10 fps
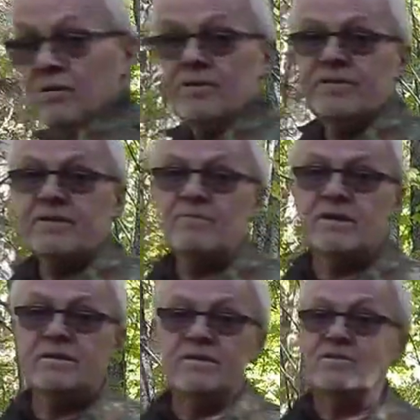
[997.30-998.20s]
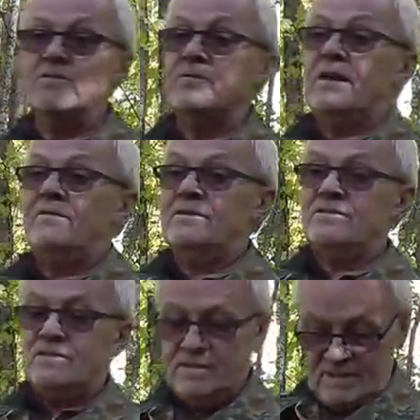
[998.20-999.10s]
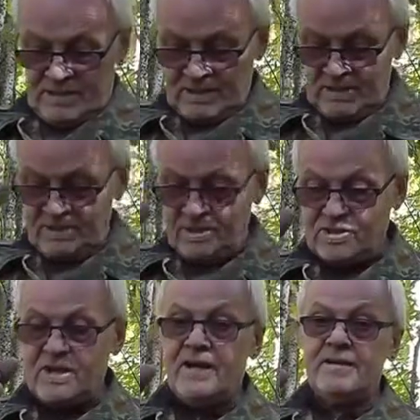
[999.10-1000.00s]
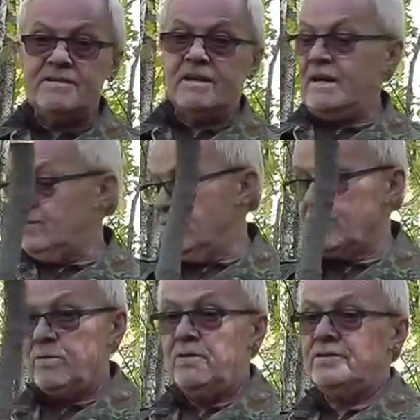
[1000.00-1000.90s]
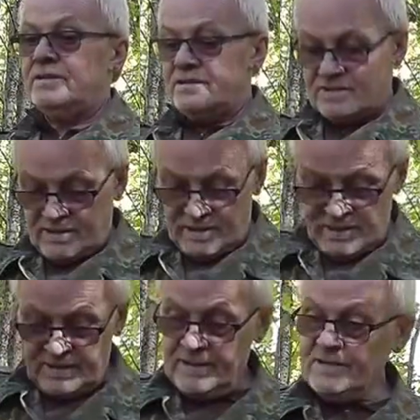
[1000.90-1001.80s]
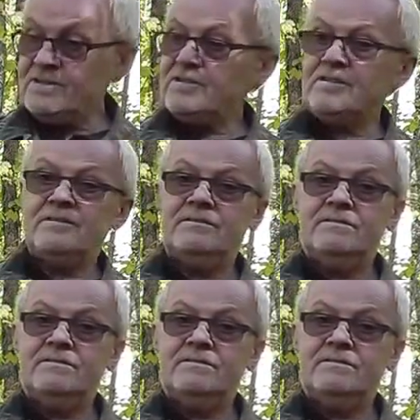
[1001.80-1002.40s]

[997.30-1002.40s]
only thing we need to do now is decide how long we want these. This